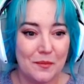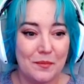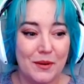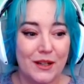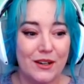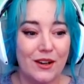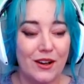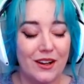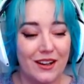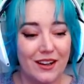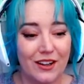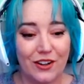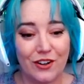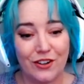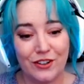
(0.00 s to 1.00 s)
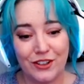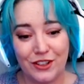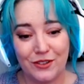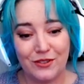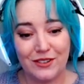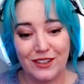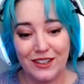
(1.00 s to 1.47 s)
But girl,
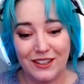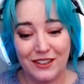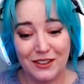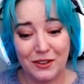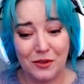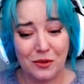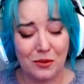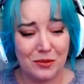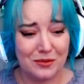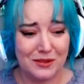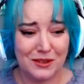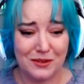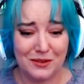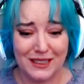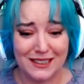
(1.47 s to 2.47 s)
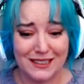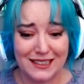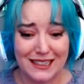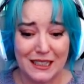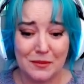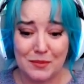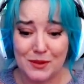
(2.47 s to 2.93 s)
you need to
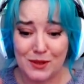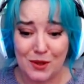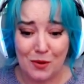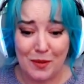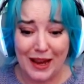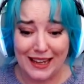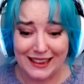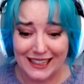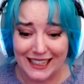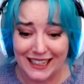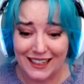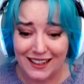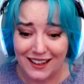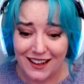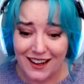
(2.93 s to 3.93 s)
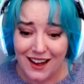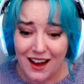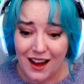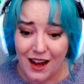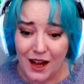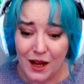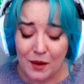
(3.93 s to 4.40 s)
sleep so badly.
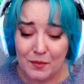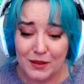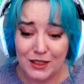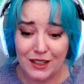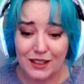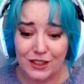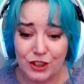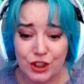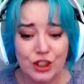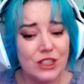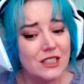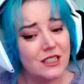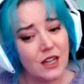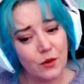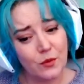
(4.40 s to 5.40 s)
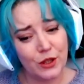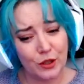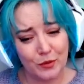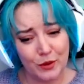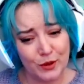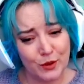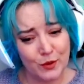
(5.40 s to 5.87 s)
She's done with her
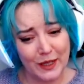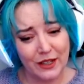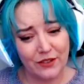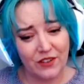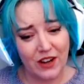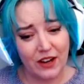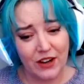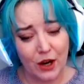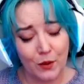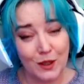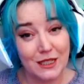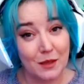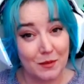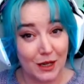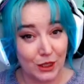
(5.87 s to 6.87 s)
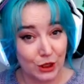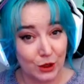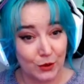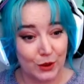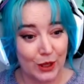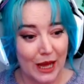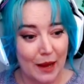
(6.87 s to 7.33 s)
mood swing in 5 hours. I'm not sure
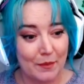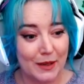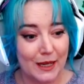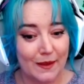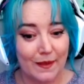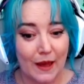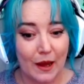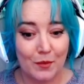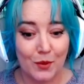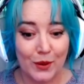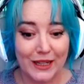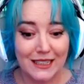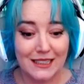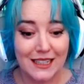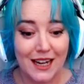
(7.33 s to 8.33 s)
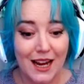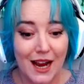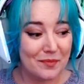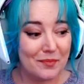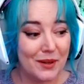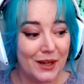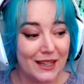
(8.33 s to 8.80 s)
what'll happen at that point,
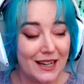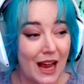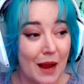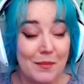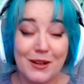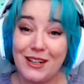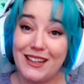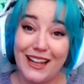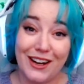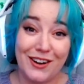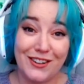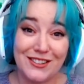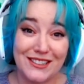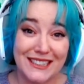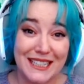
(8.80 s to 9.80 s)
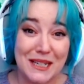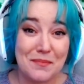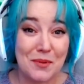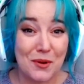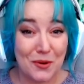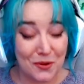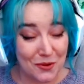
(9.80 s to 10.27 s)
but I'm gonna let her sleep
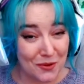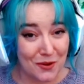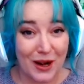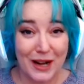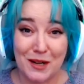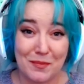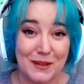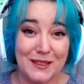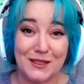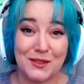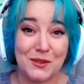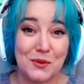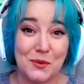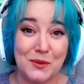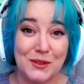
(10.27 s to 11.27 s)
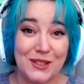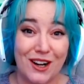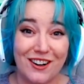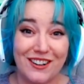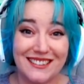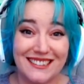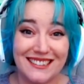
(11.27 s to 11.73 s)
right up until school
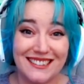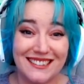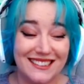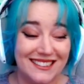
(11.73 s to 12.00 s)
starts.